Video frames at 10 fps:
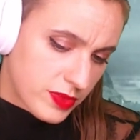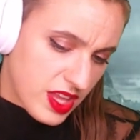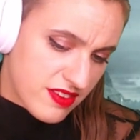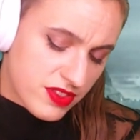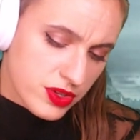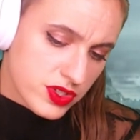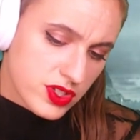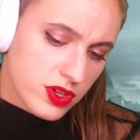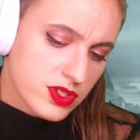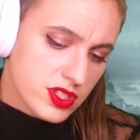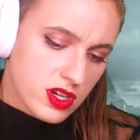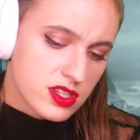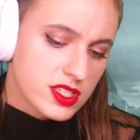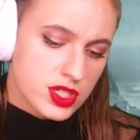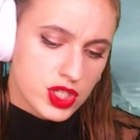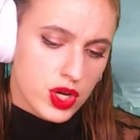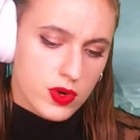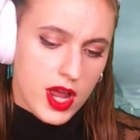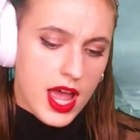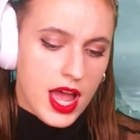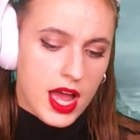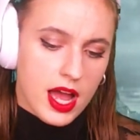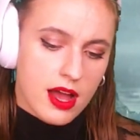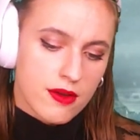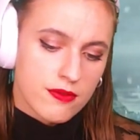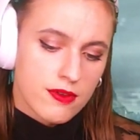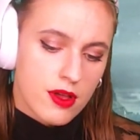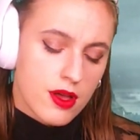If there's certain songs that don't have...